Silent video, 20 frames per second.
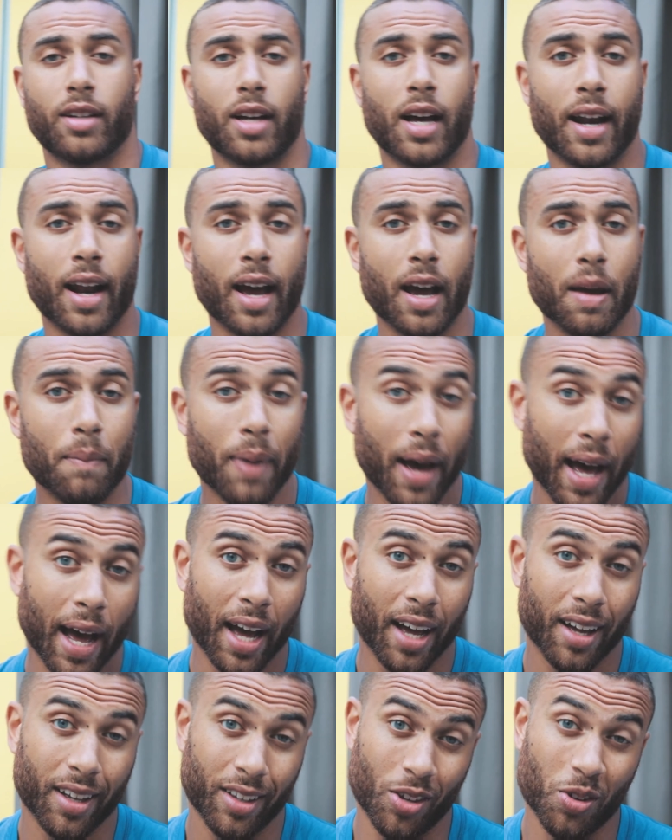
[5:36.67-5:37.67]
And I
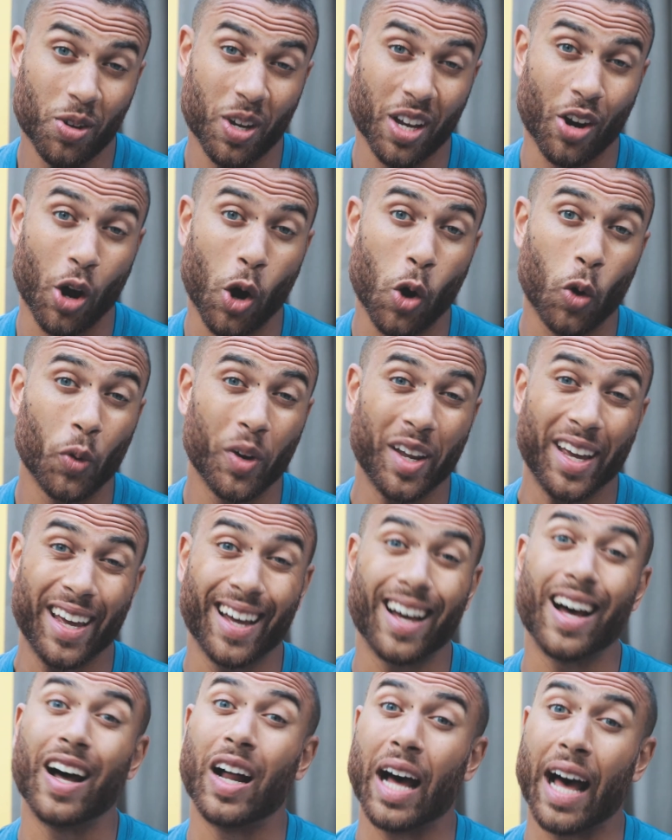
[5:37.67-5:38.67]
bet you can hold it
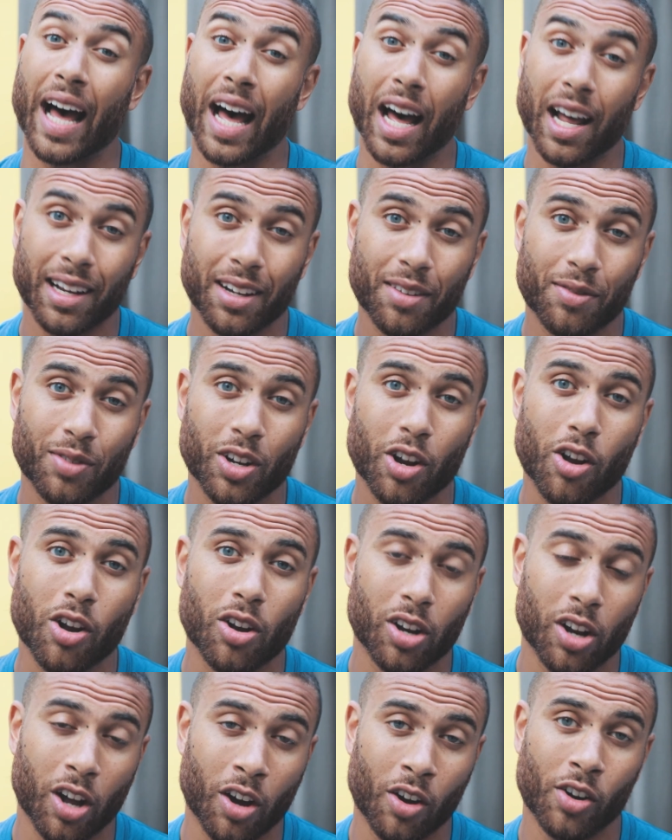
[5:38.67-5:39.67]
a hell of a
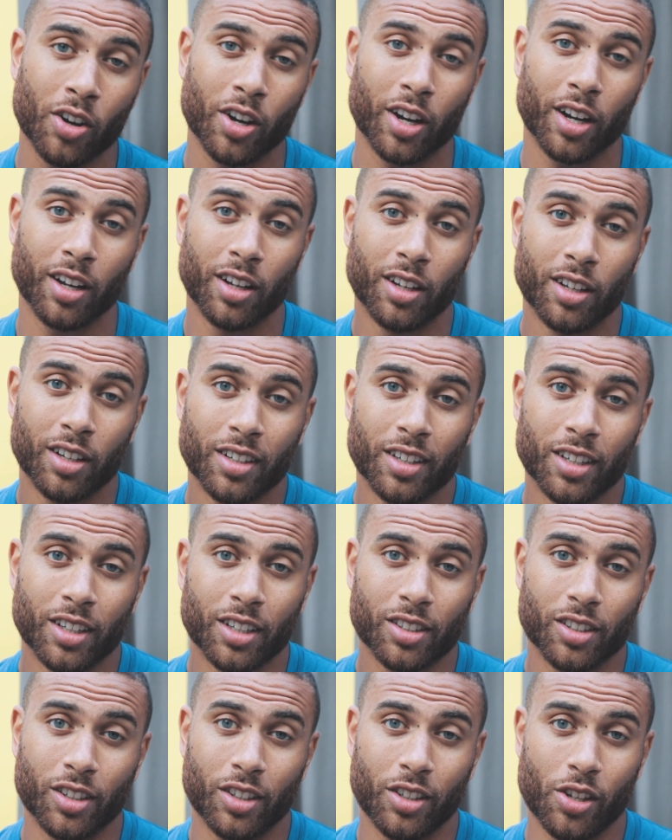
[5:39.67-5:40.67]
lot longer
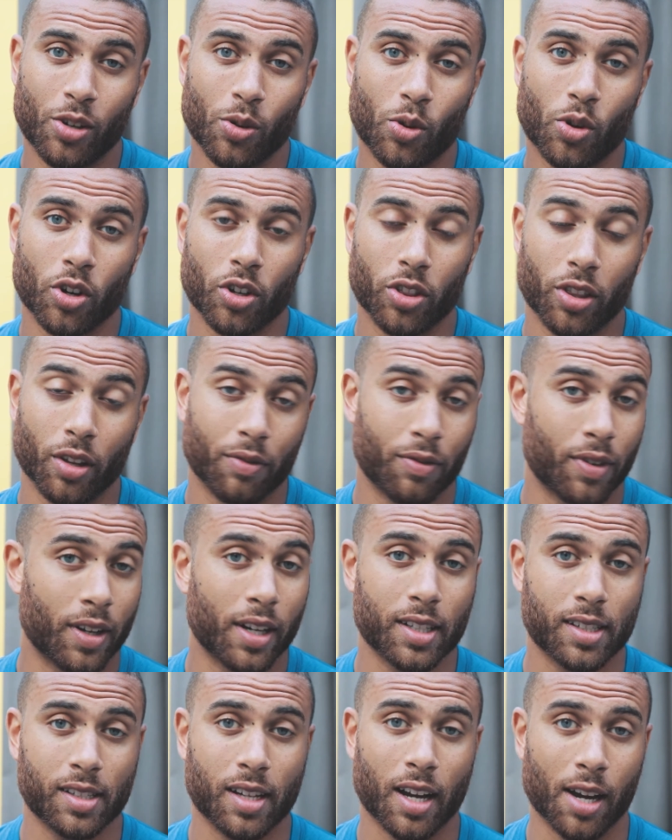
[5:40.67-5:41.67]
than you could the
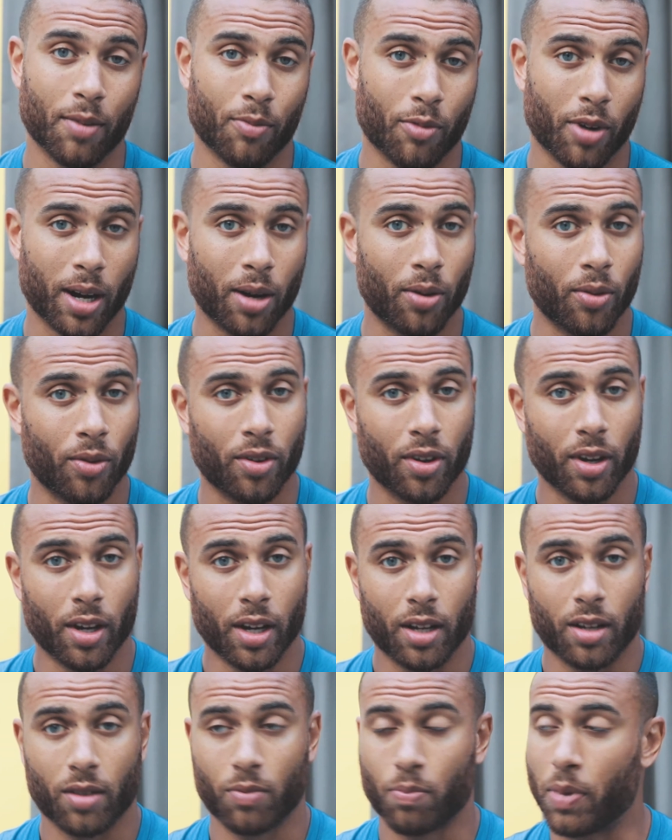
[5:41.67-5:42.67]
first time round.
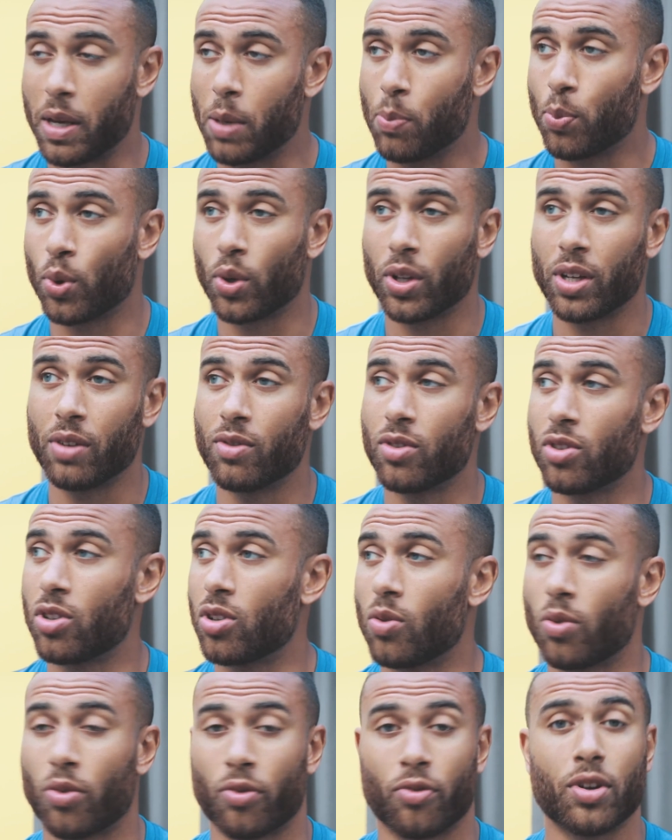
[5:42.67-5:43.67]
People even
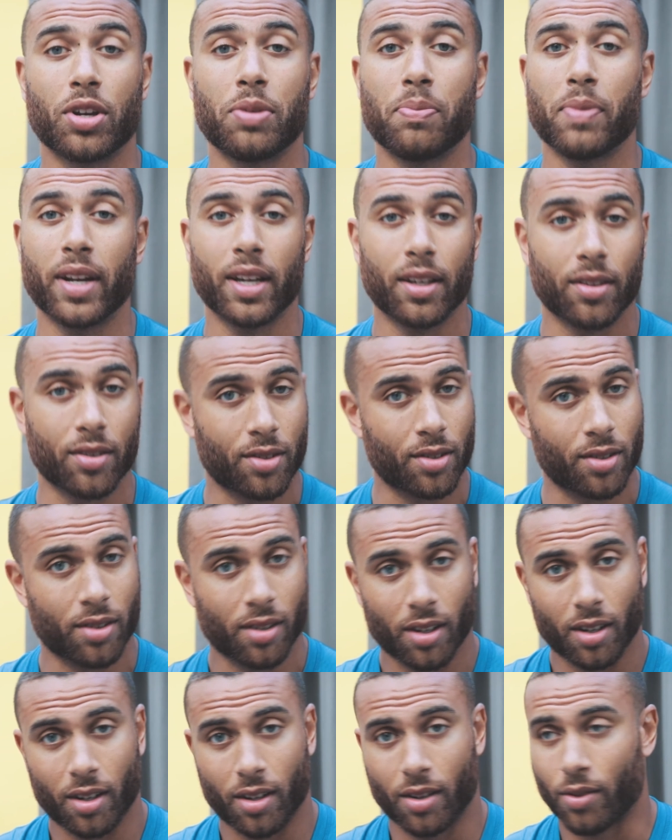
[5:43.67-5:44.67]
do three minutes,
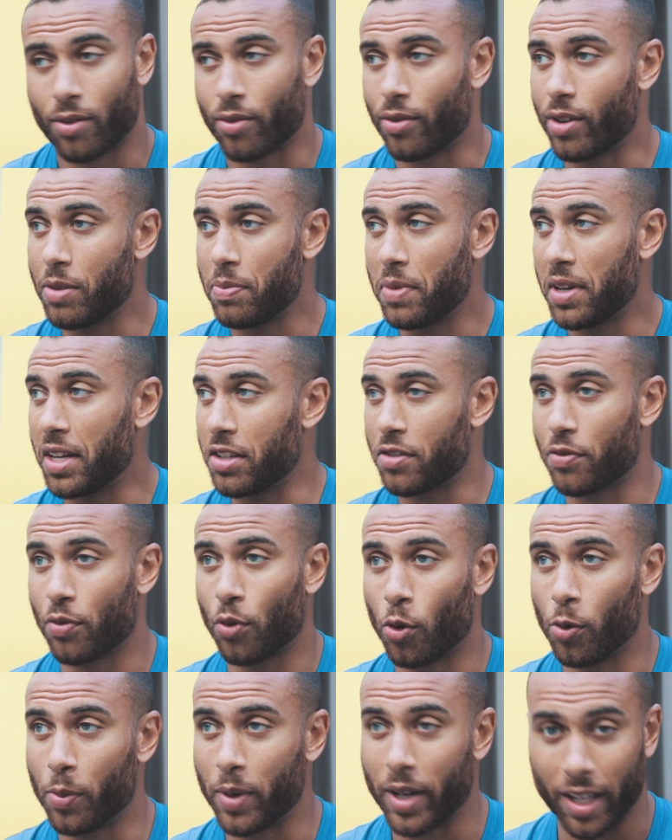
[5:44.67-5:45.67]
three minutes,
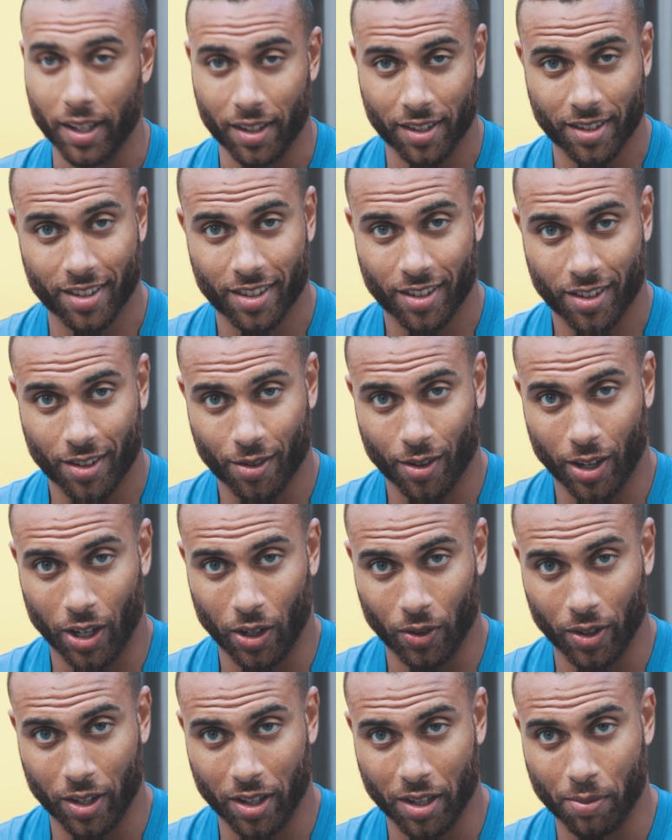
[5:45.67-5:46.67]
four minutes
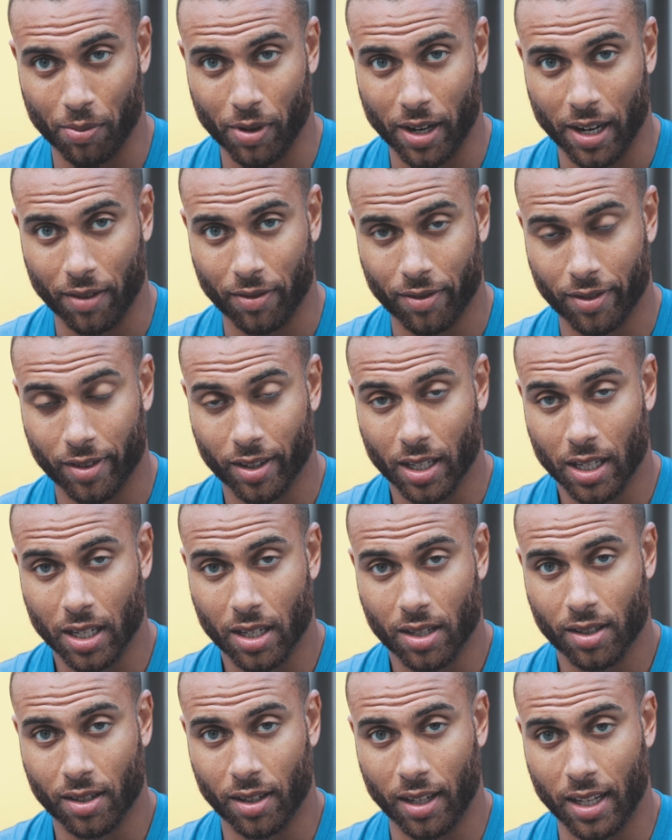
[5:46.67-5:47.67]
holding the breath.
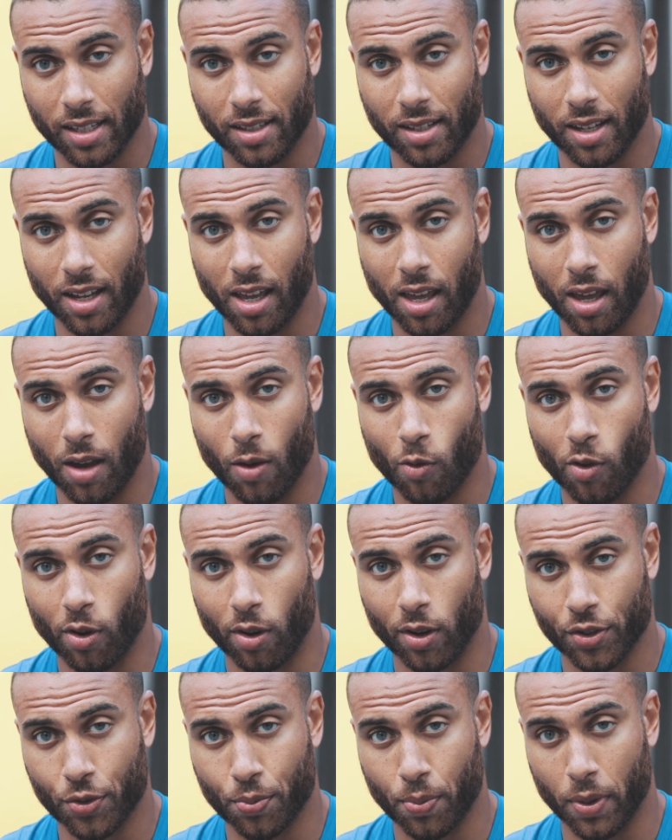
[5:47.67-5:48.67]
So let's see
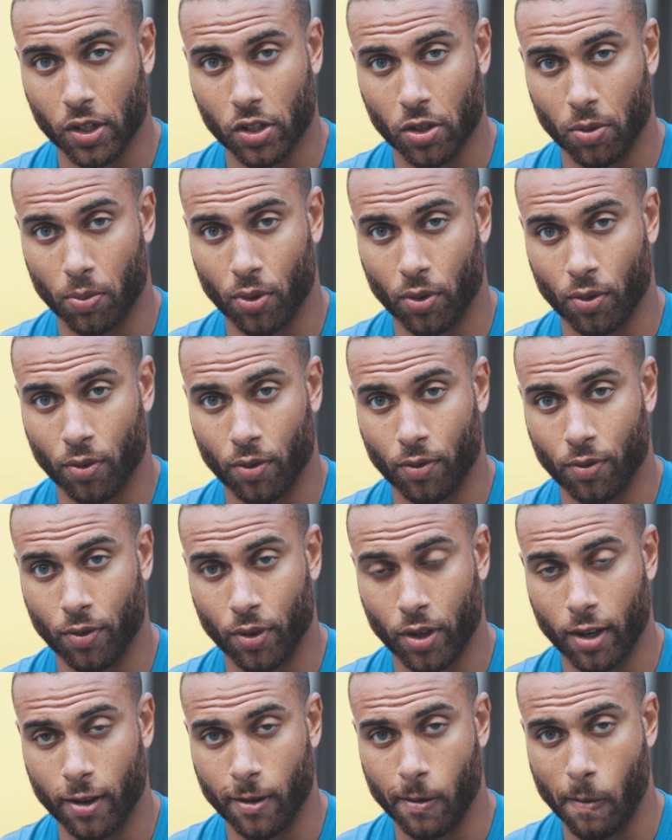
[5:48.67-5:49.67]
what's possible
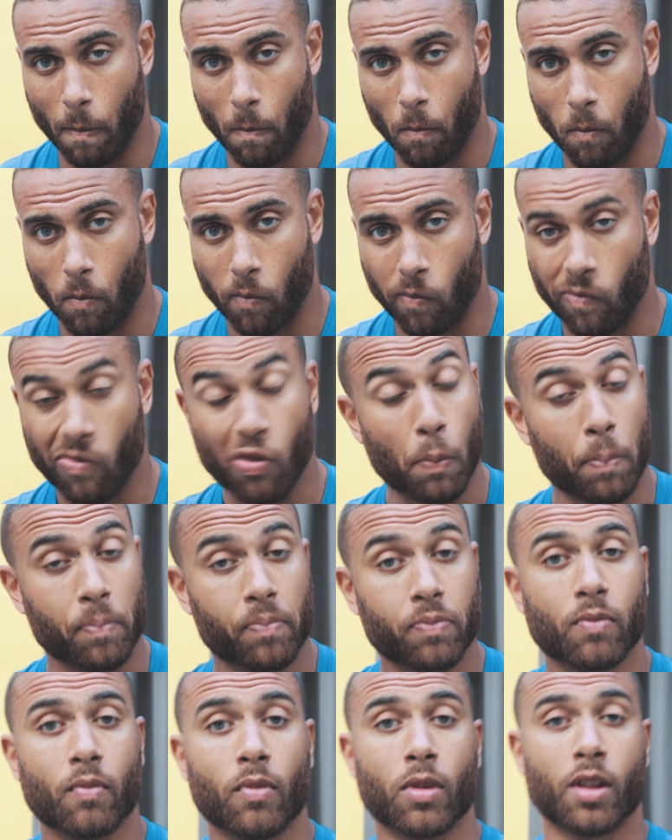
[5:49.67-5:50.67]
for you.
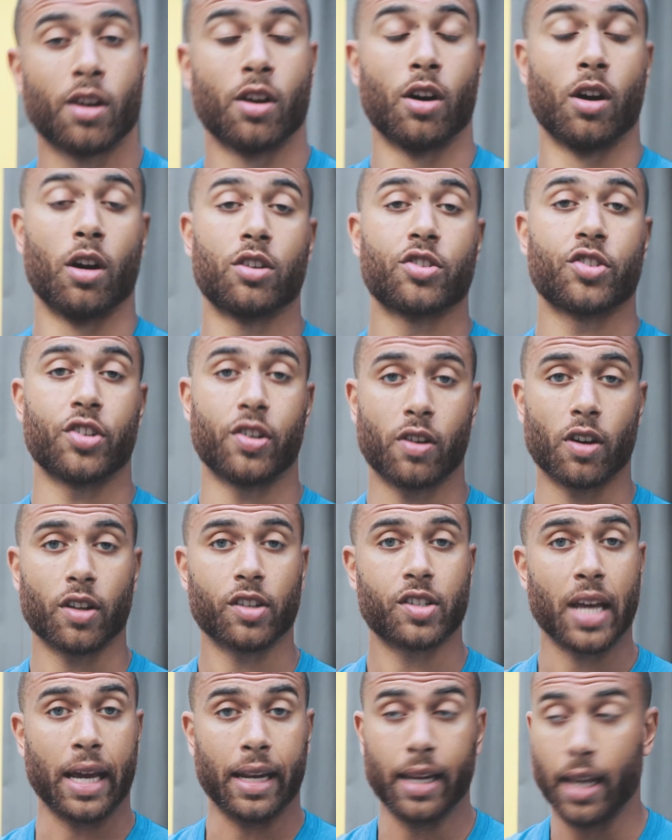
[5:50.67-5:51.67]
So you've got the
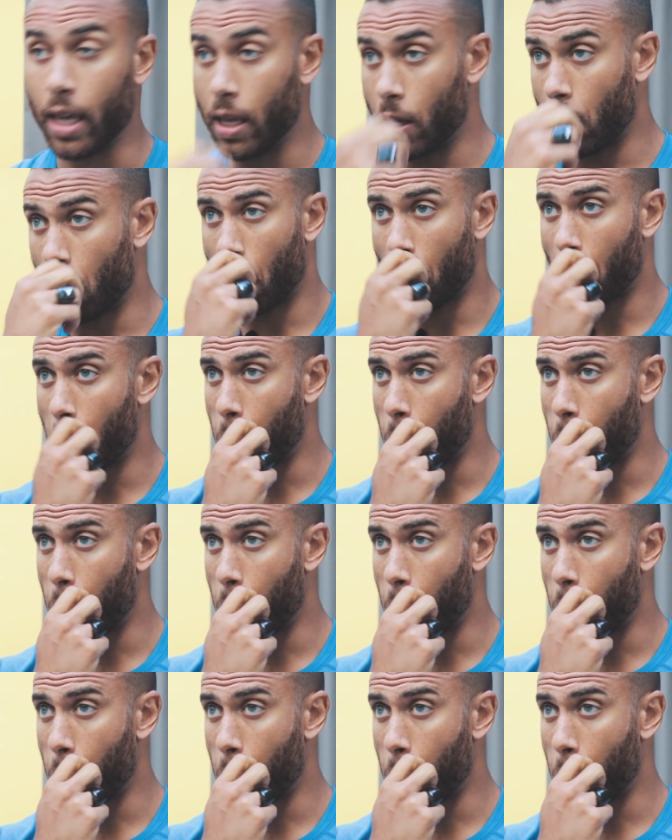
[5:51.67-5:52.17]
technique.